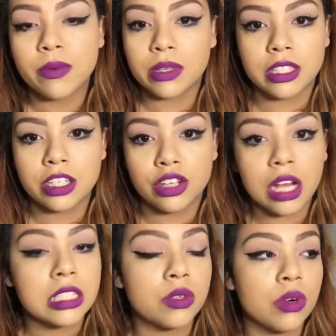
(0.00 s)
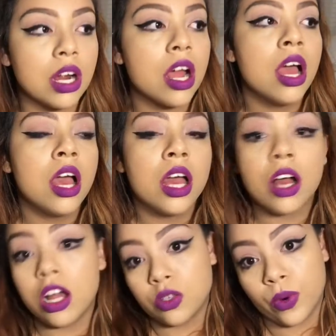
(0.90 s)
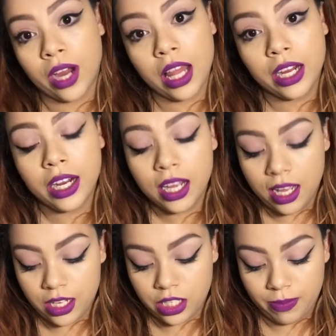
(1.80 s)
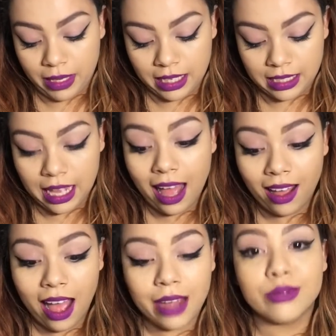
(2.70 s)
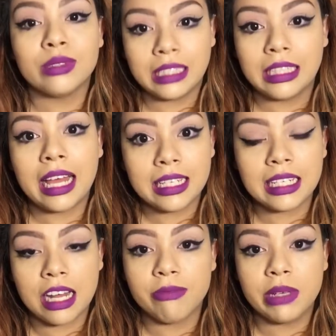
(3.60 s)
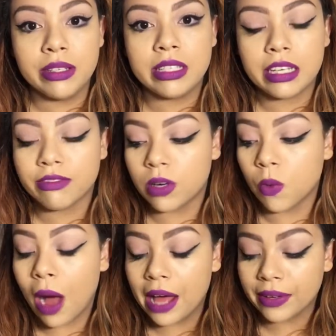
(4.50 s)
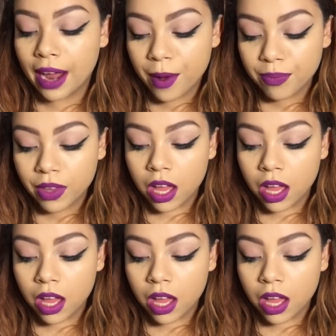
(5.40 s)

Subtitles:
It wasn't a drugstore contour color, just because I really liked it and I've been using it for a while now.